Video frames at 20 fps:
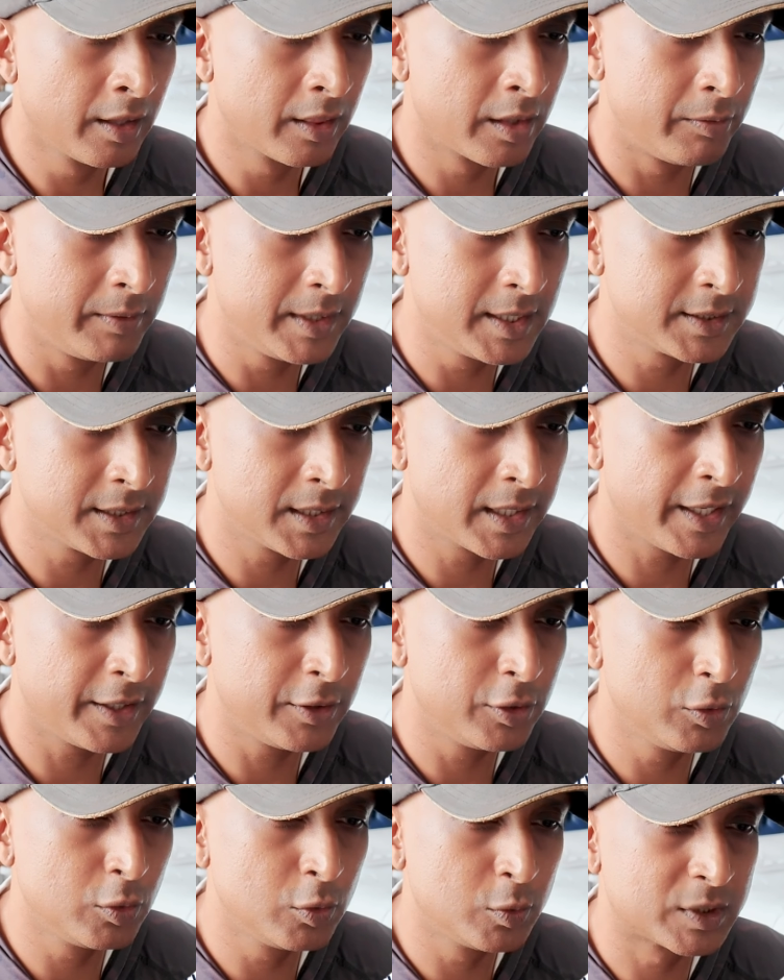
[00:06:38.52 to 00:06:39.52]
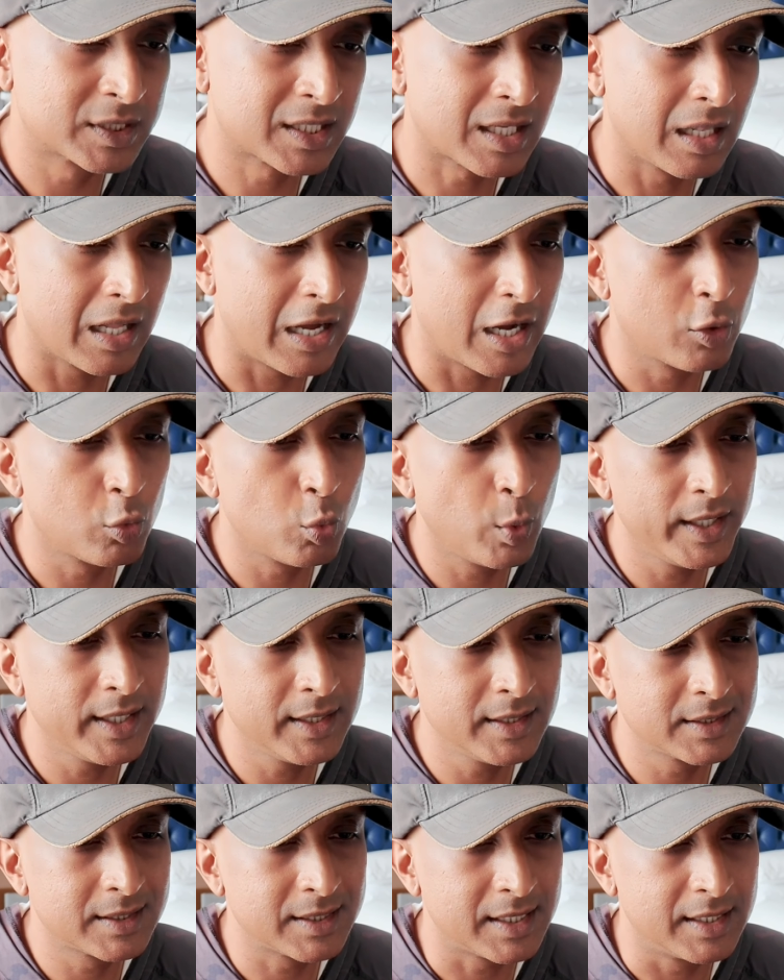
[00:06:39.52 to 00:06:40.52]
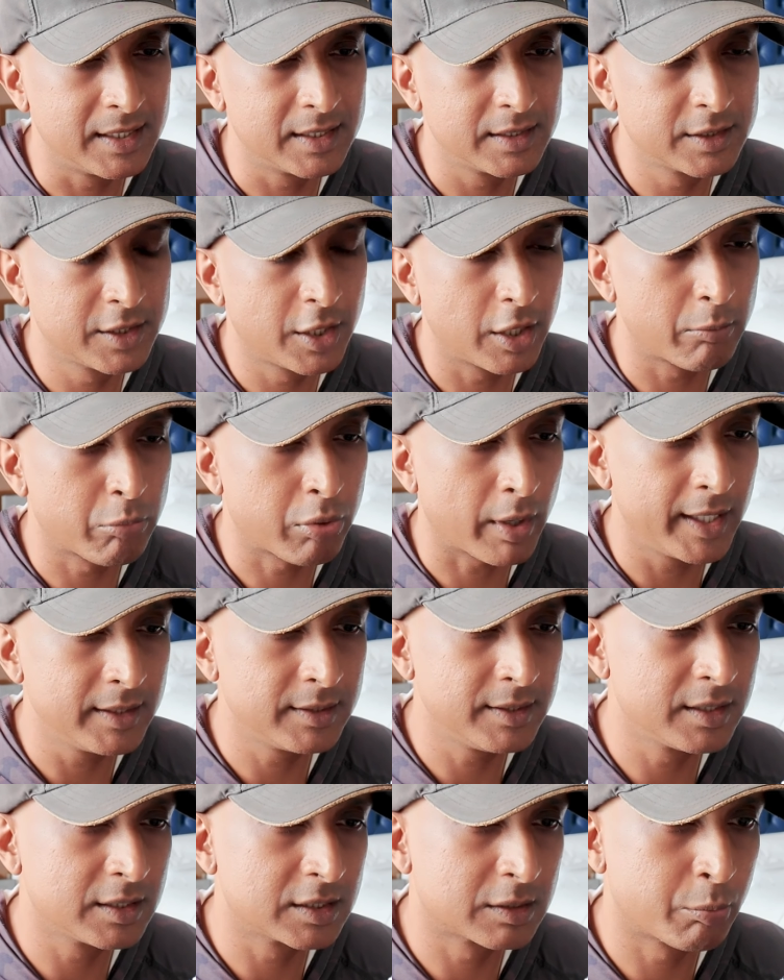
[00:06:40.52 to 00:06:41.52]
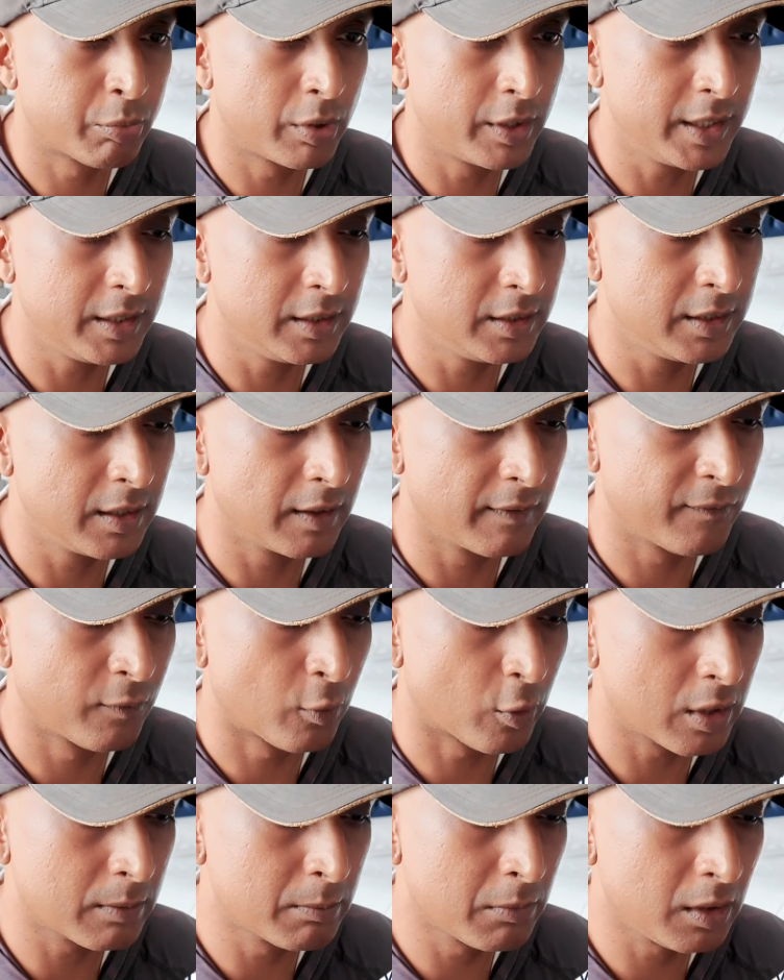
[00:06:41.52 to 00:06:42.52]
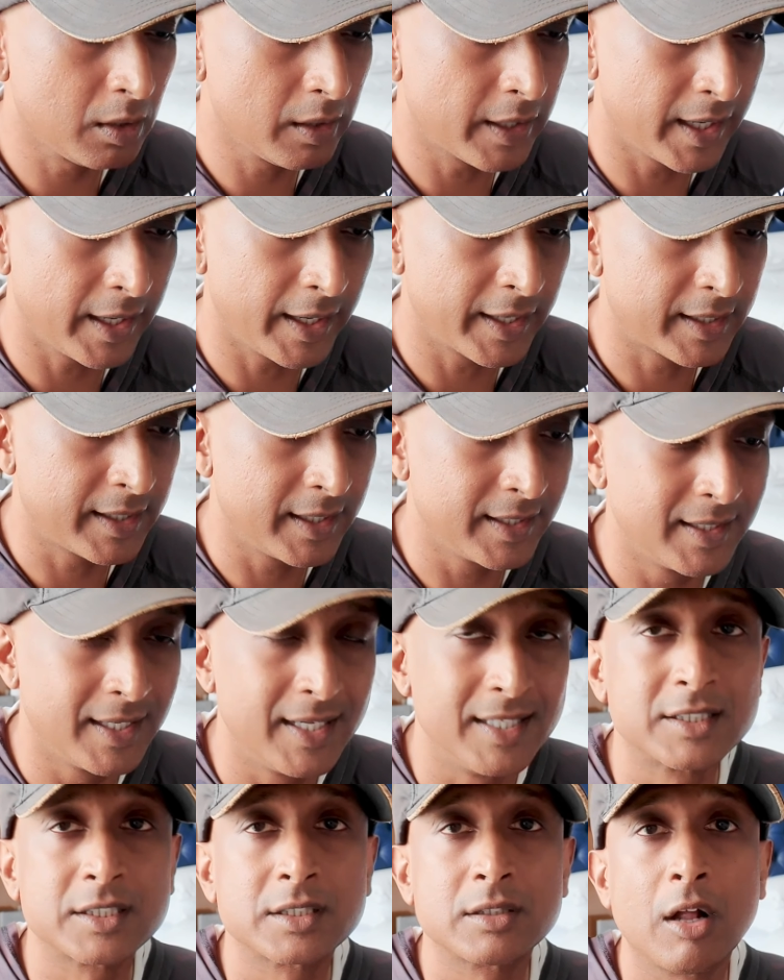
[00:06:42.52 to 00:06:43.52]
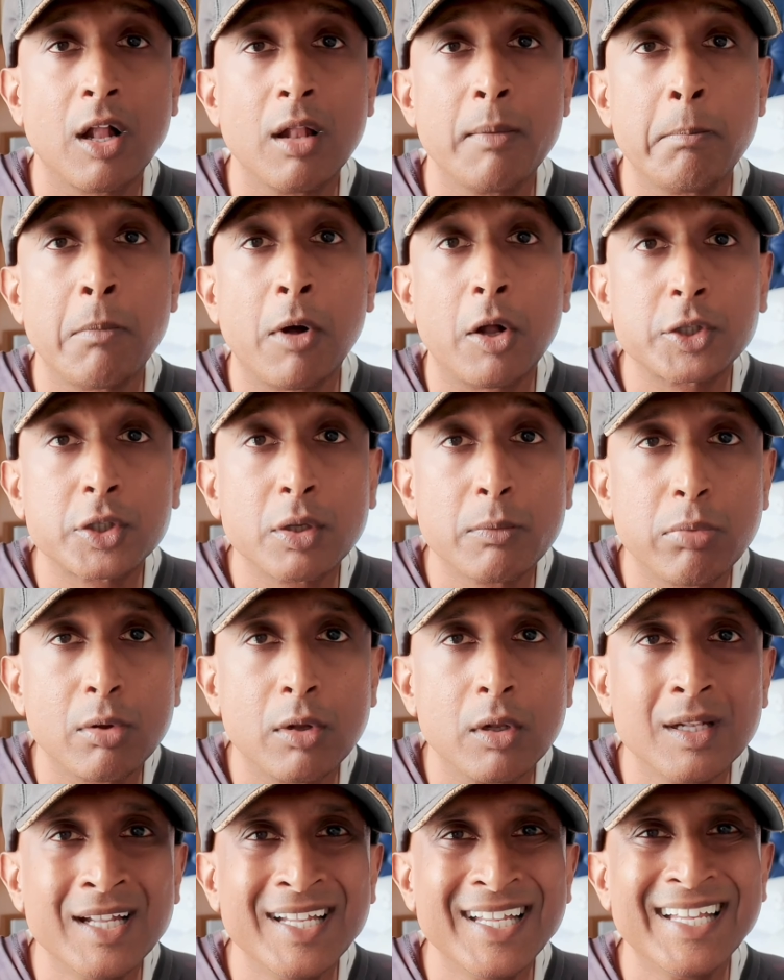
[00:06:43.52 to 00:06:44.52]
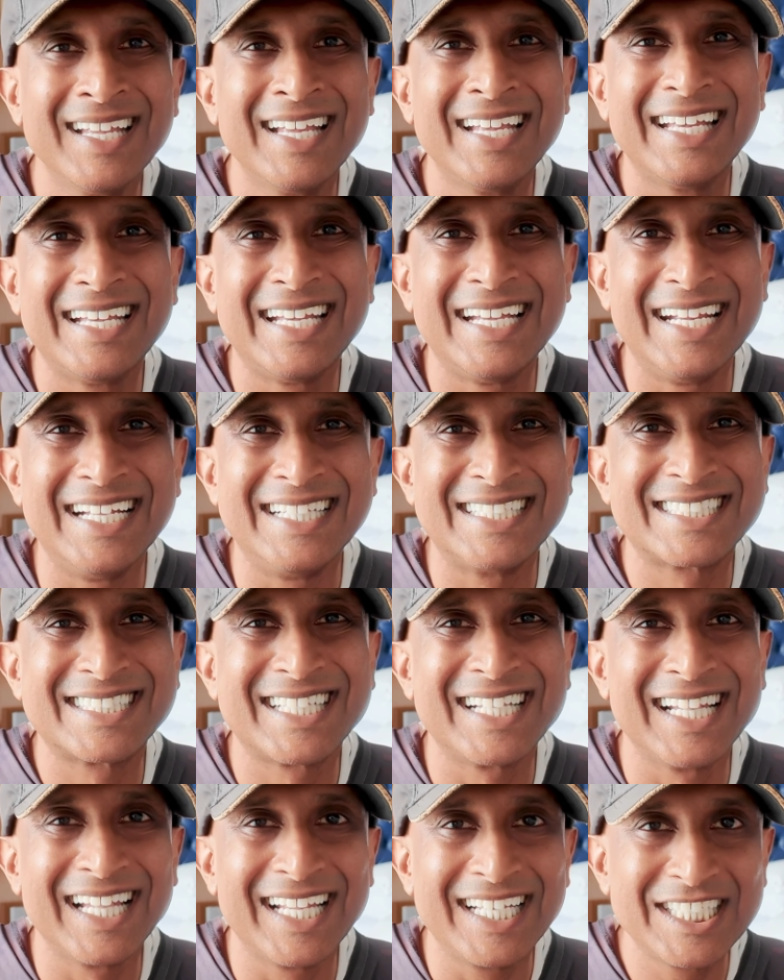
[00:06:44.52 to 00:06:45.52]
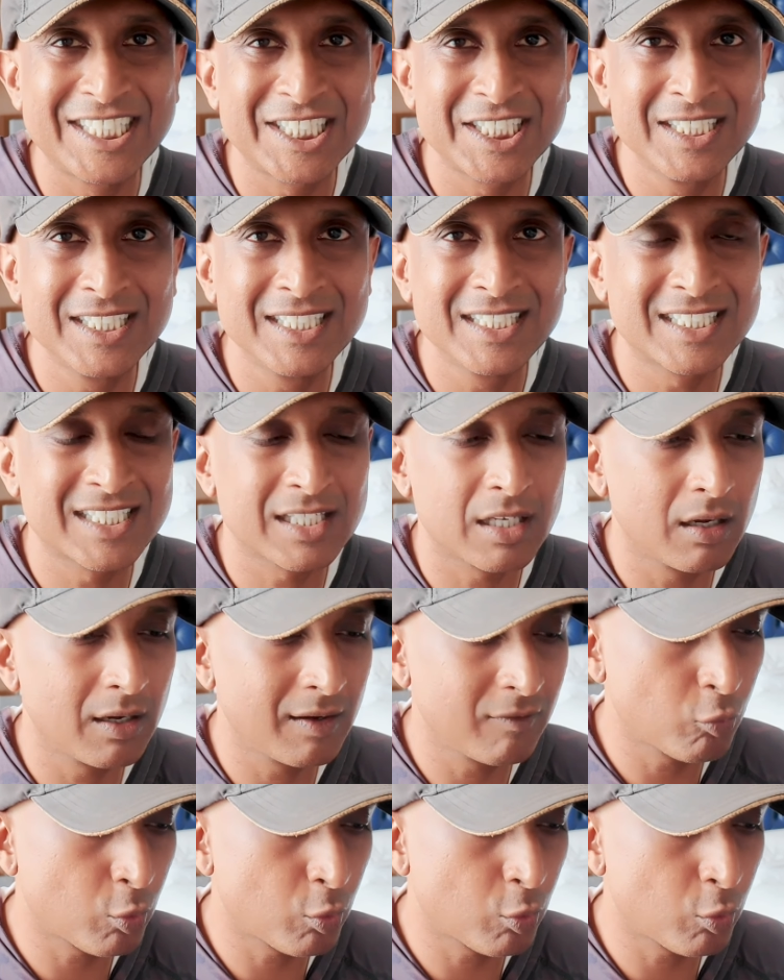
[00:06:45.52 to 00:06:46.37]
The reason I use Cloudways is their pricing is pretty affordable and I can install multiple installations of